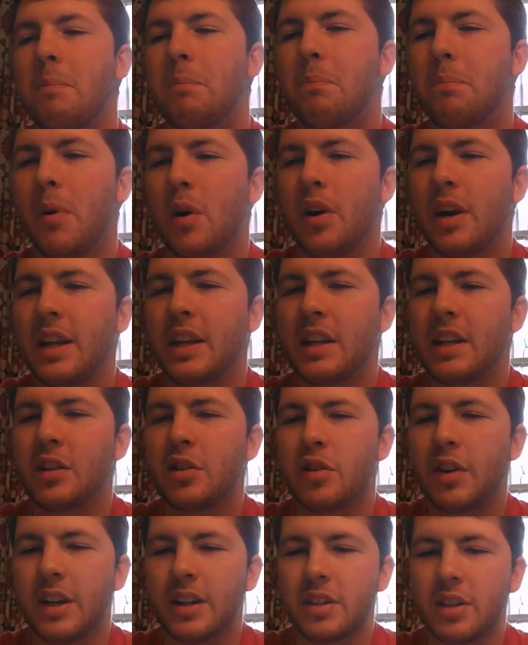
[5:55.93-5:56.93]
Bird-eating
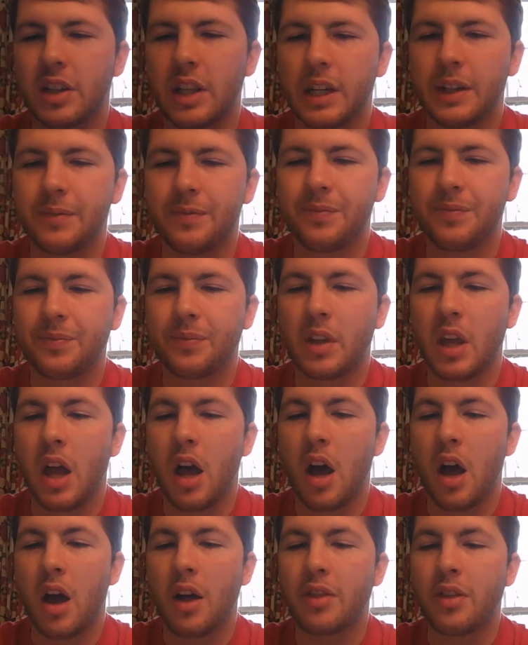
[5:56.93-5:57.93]
tarantula.
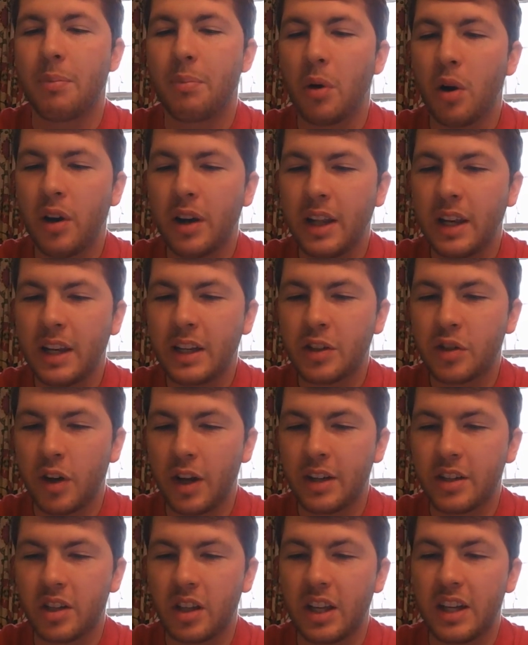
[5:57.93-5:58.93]
The bird-eating
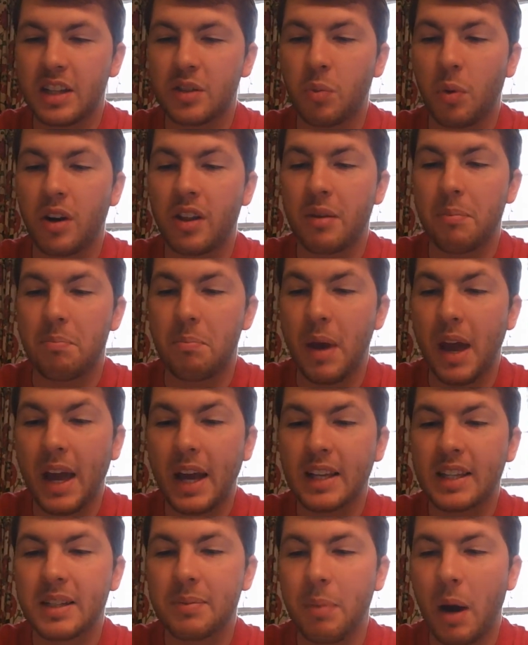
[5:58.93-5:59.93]
tarantula is one of the
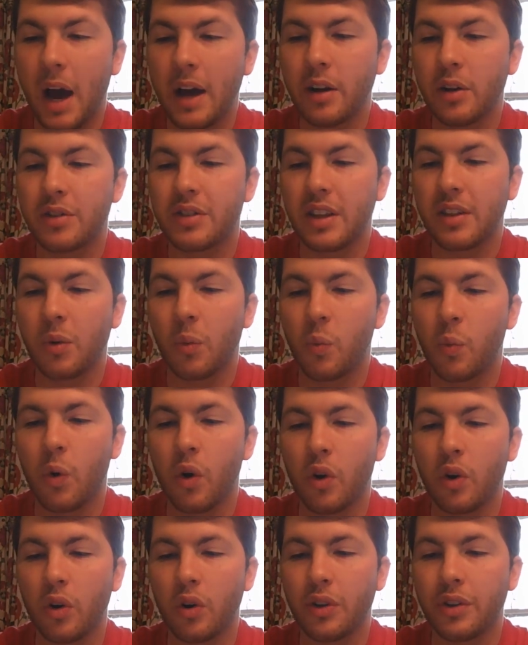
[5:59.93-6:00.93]
biggest spiders in the
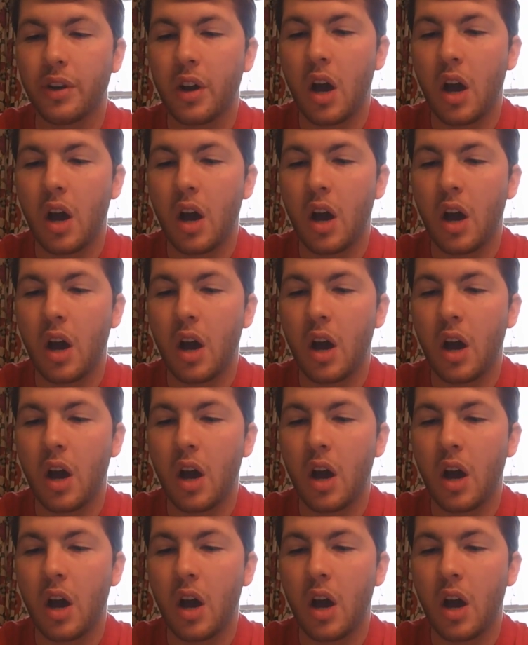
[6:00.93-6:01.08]
world.